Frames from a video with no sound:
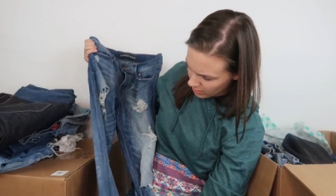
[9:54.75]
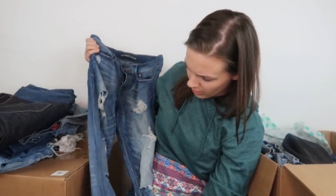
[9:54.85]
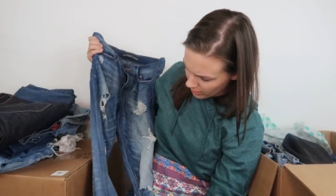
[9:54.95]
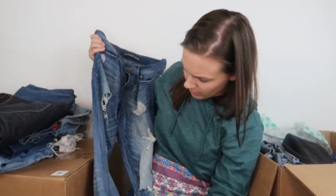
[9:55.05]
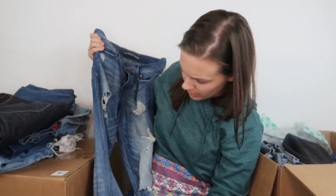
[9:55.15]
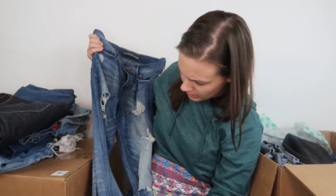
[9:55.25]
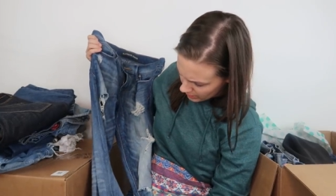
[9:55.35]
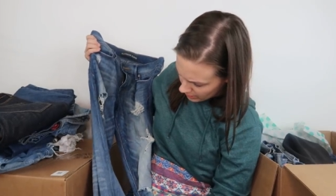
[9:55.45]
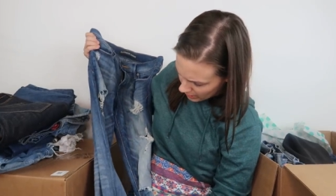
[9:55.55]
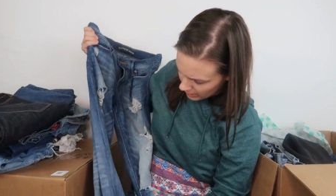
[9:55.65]
All right, we
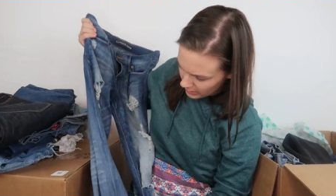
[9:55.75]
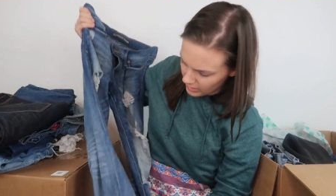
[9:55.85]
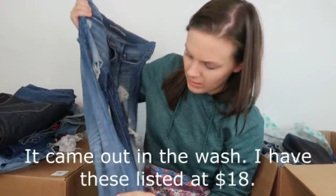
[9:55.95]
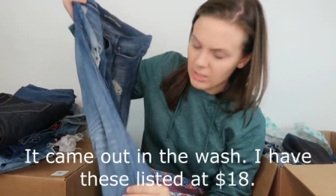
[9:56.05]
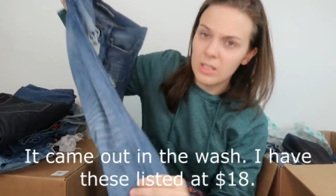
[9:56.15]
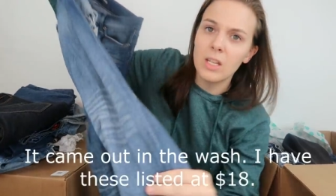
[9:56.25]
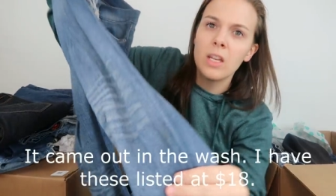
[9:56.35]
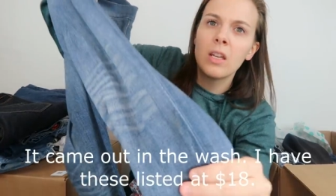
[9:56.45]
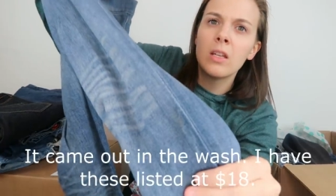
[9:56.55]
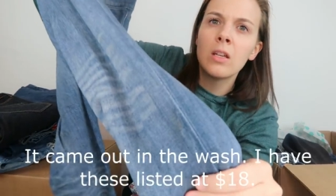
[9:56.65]
see, I see a
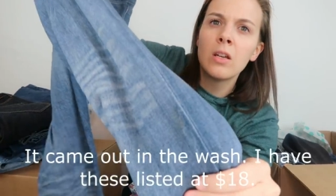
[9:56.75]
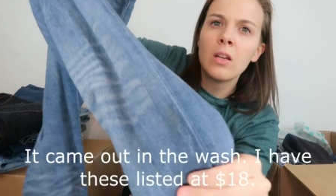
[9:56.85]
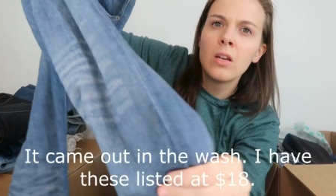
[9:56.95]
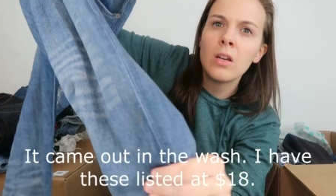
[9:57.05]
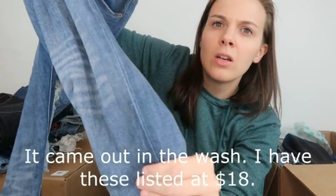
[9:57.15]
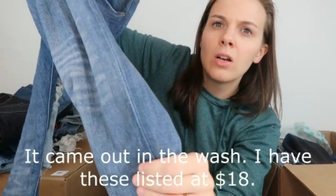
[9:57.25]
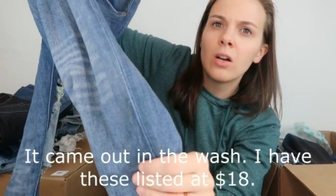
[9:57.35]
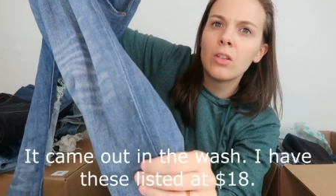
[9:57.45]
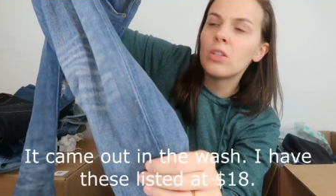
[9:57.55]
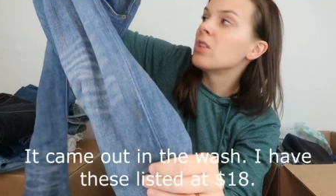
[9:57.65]
stain
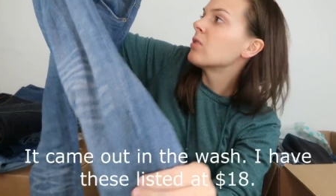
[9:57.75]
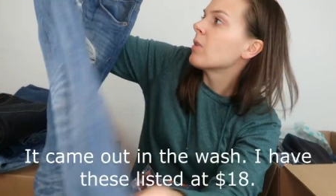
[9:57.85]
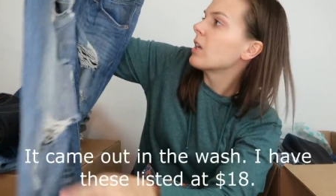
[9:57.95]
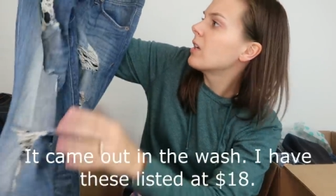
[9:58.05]
on the jeans right